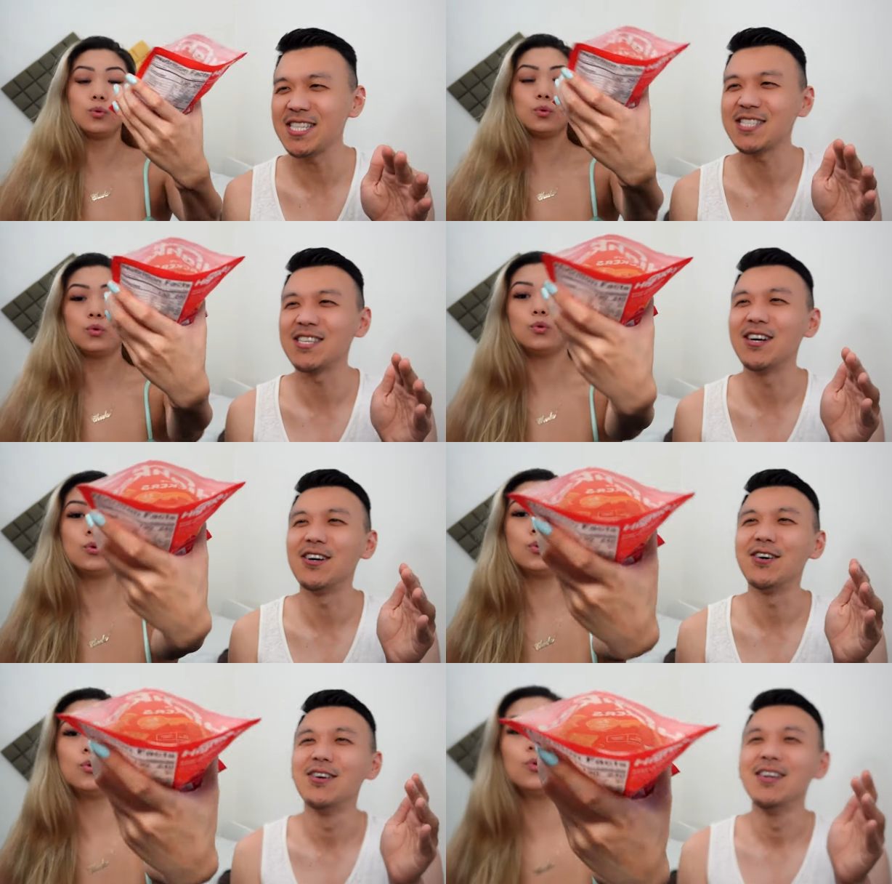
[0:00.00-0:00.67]
Speaker 1: Mm.
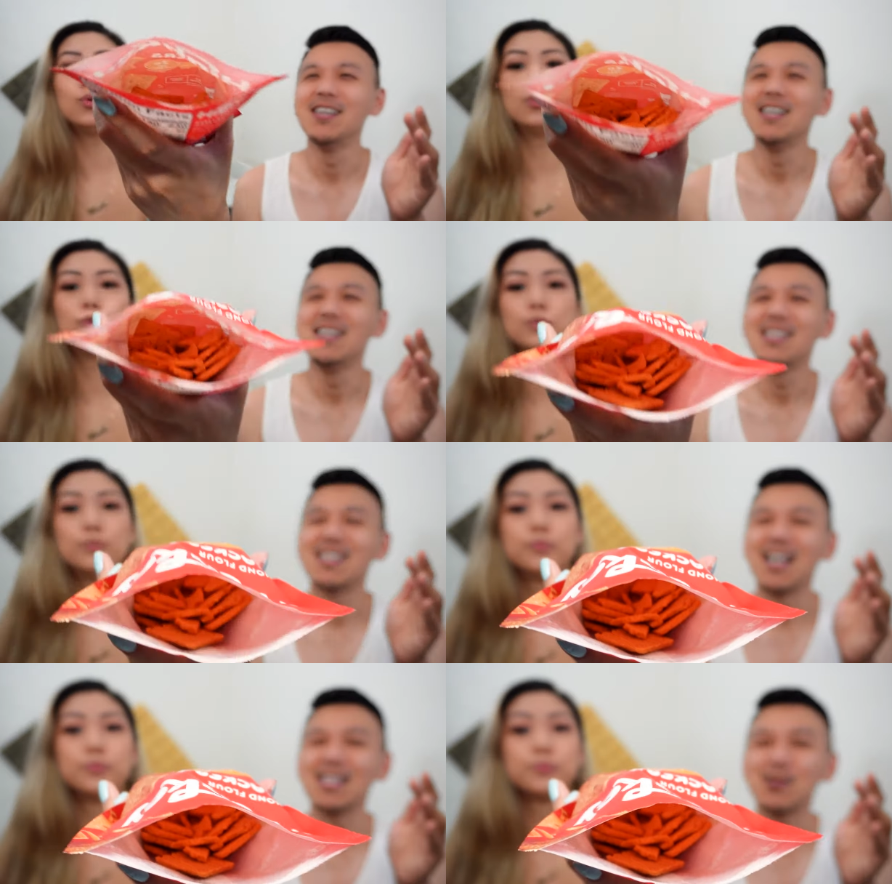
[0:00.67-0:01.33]
So
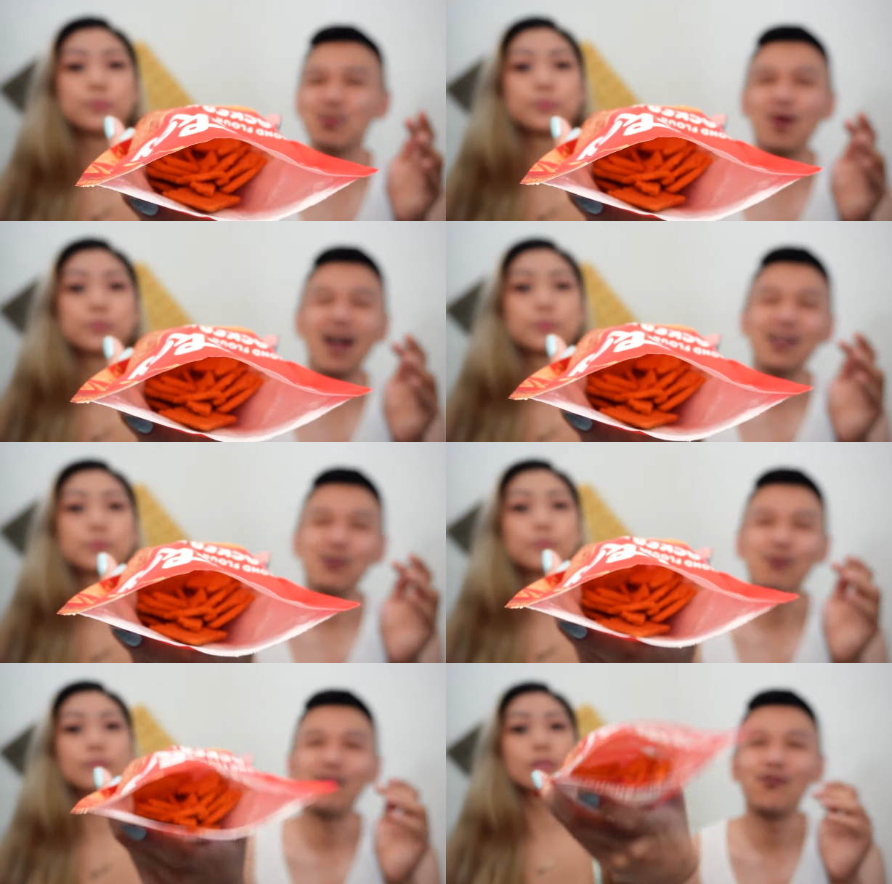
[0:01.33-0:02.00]
that's why
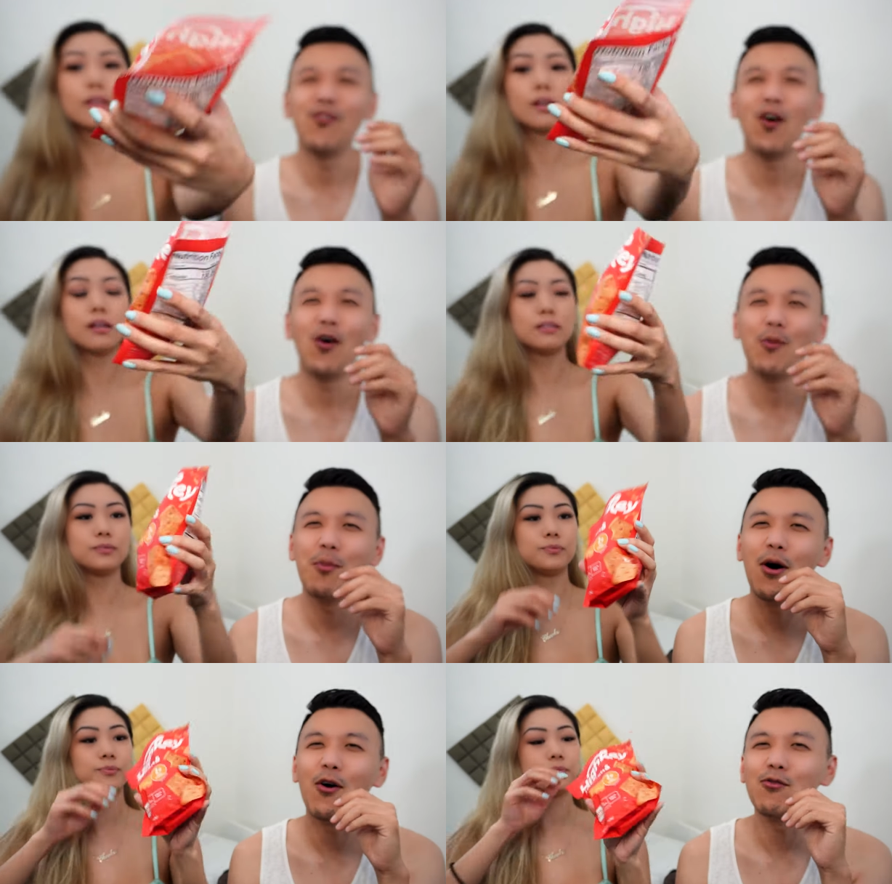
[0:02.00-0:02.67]
you
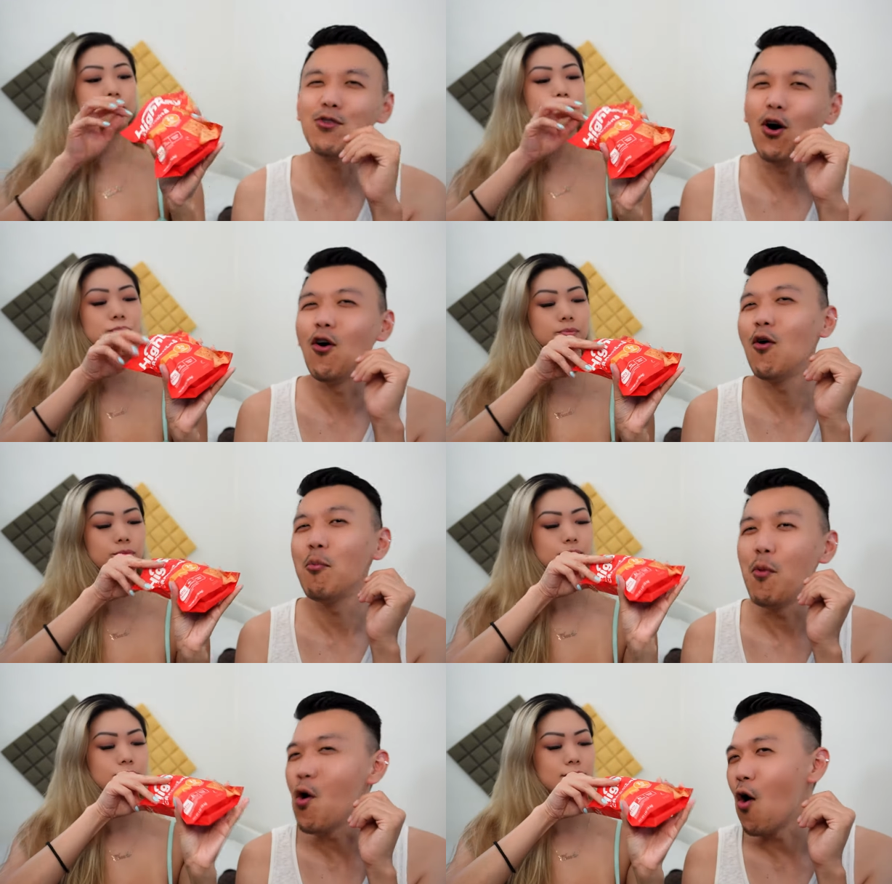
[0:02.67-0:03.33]
FOMO no
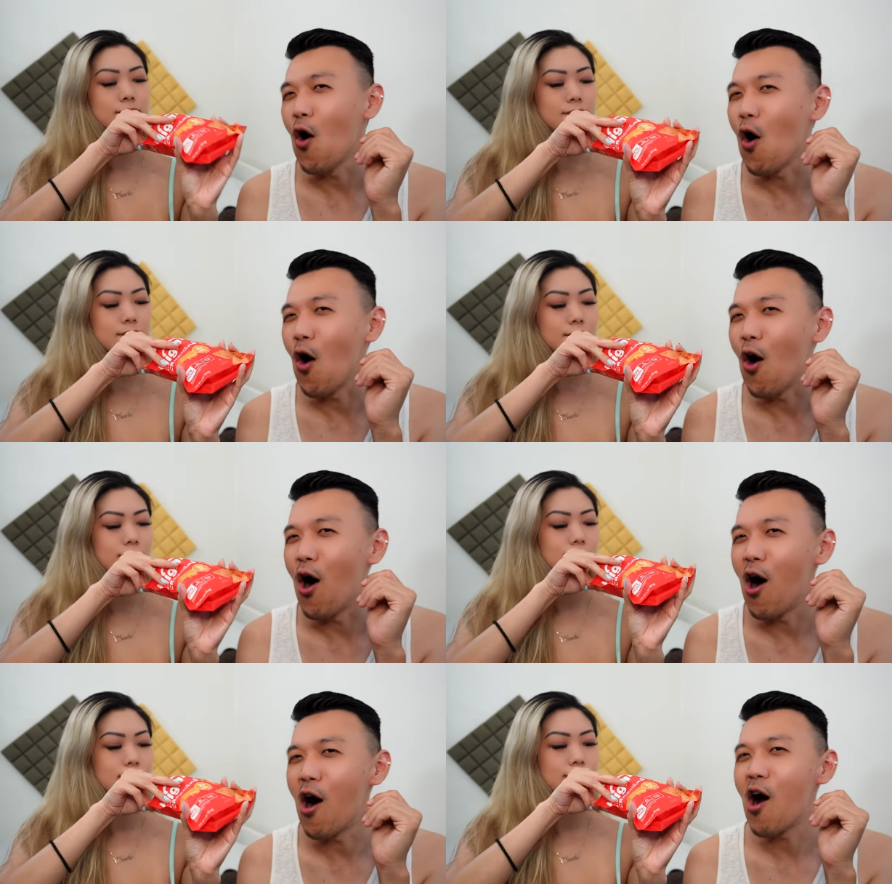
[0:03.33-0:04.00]

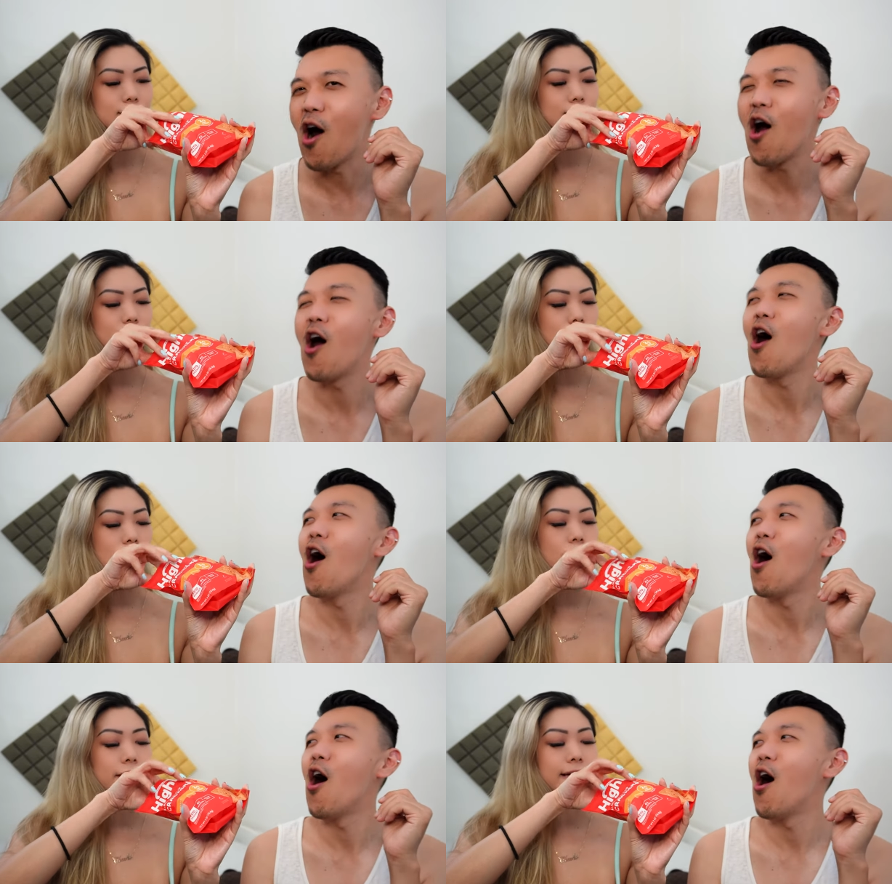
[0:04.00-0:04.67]
more.
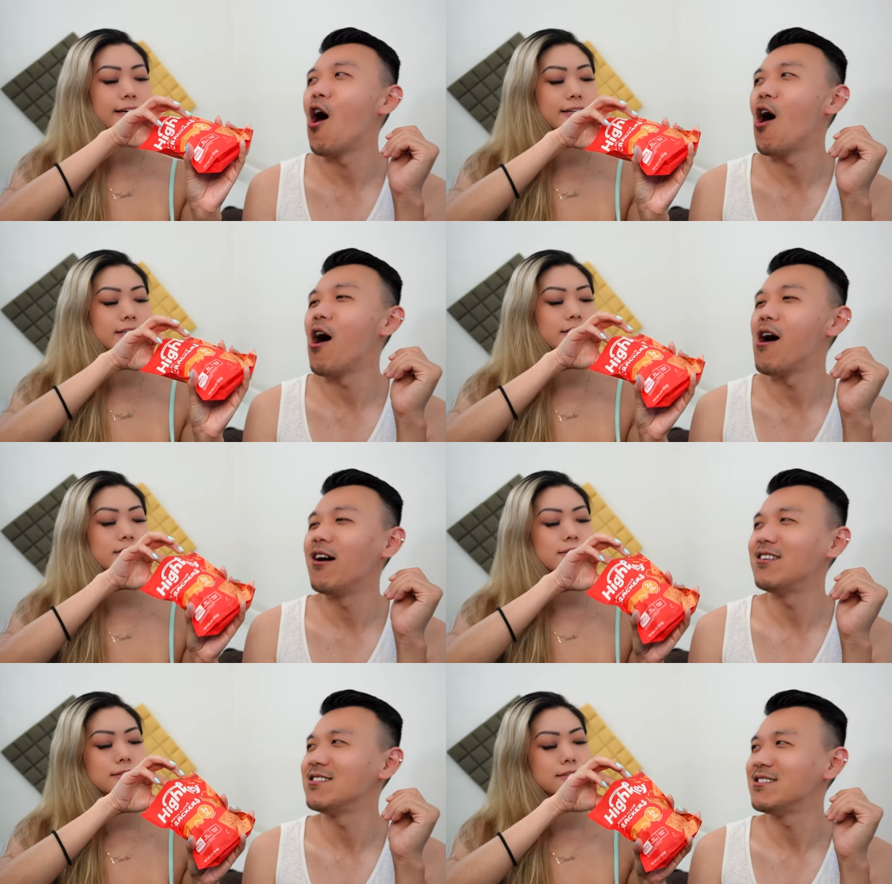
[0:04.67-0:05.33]
Oh, I get it.
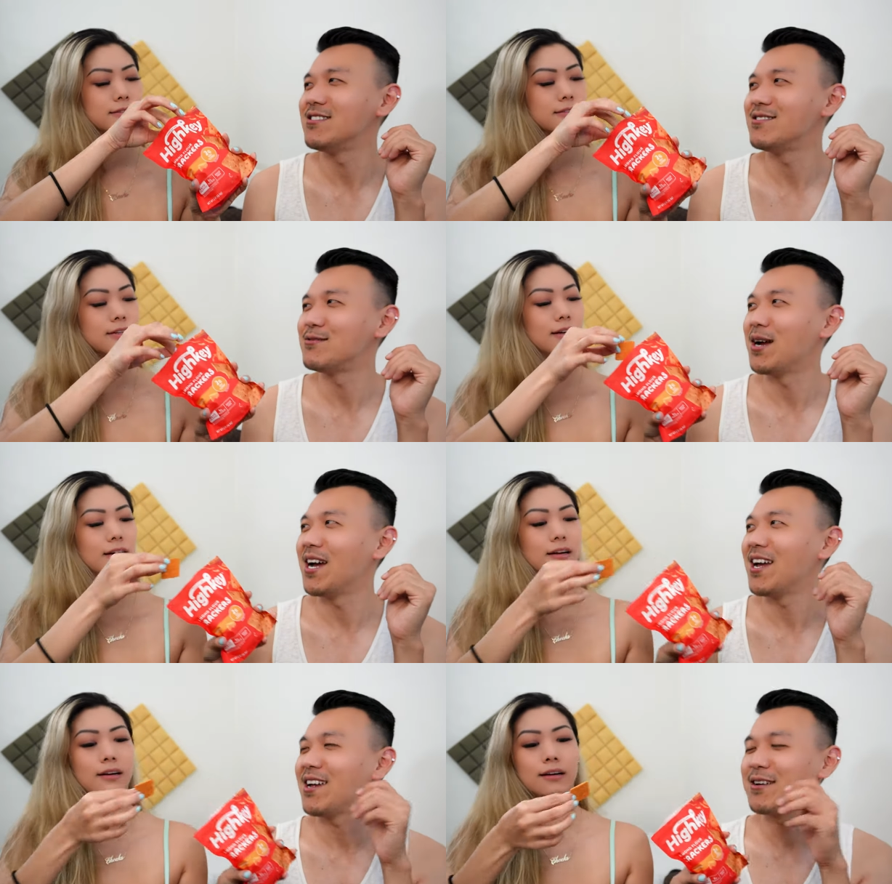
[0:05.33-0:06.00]

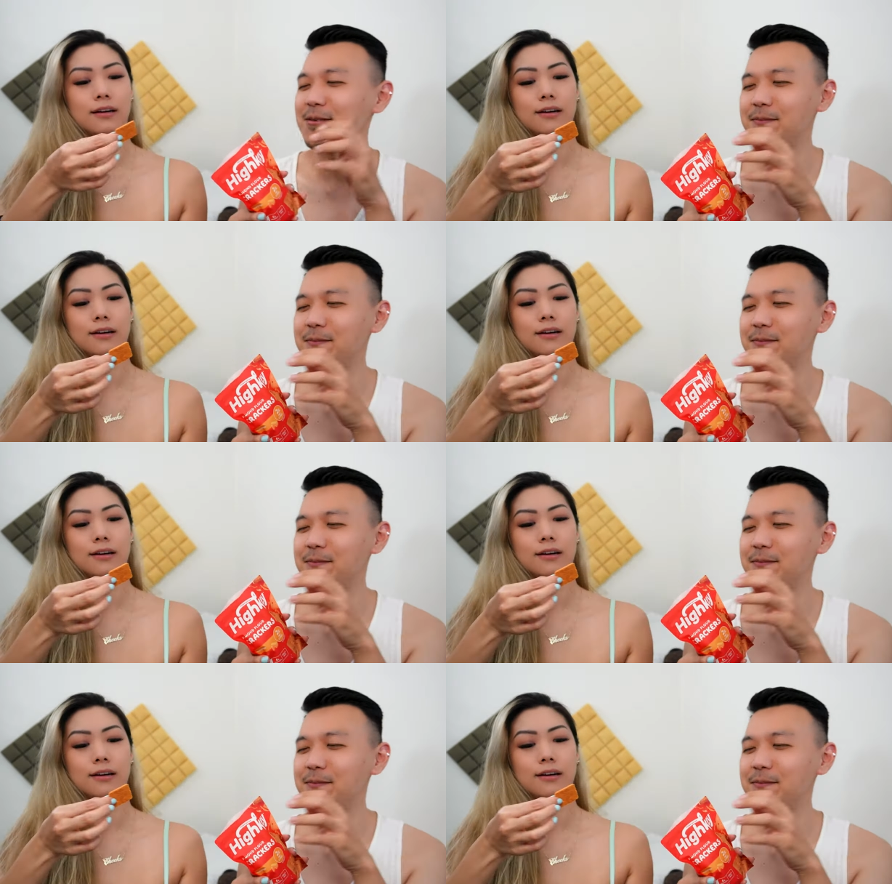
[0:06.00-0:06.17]
Right?